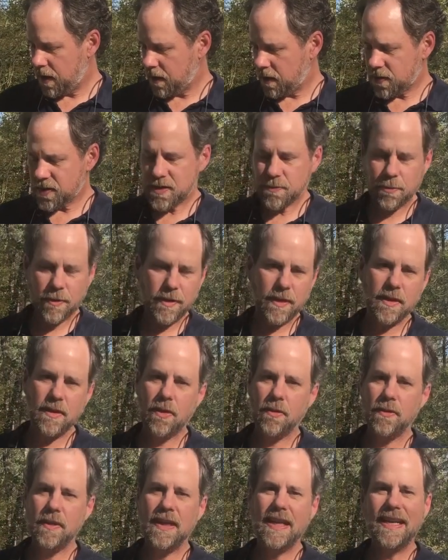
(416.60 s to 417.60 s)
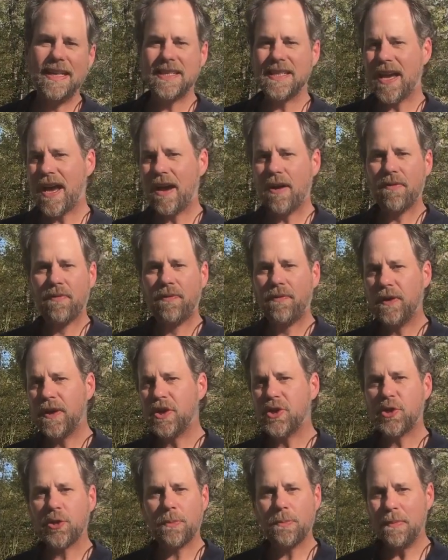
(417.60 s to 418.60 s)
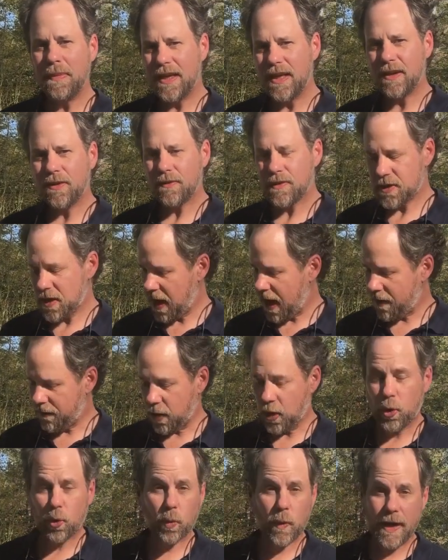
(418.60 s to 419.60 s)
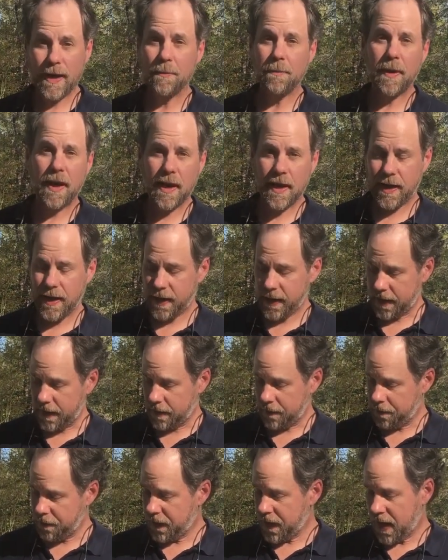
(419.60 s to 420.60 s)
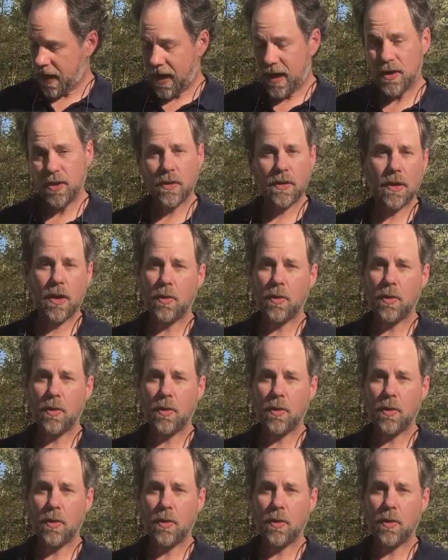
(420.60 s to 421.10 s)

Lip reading: There's really no need to have fish or meat to have a great paella. And you can